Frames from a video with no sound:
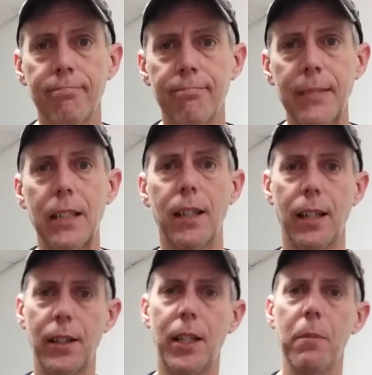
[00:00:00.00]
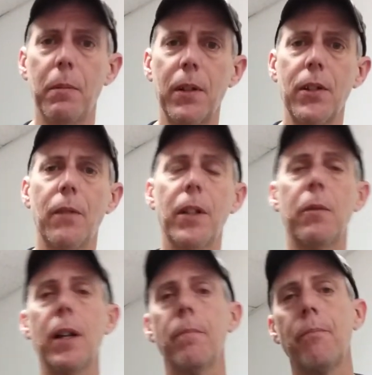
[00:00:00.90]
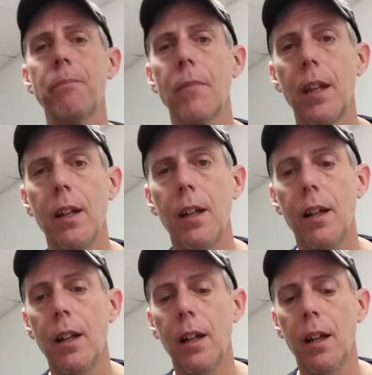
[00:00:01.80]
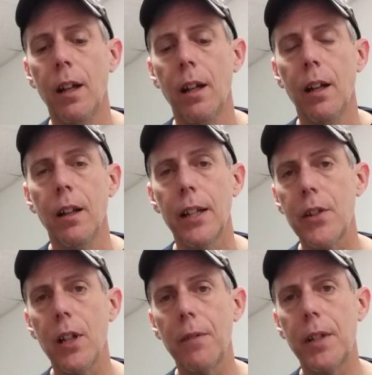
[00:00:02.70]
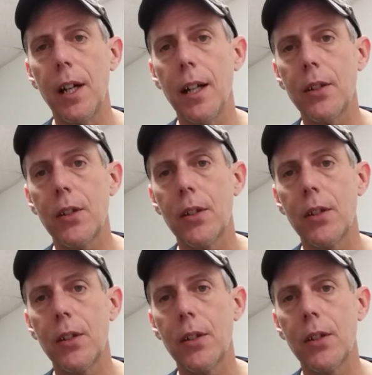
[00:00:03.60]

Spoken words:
I like to keep it myself. Anyway, that's all I've got.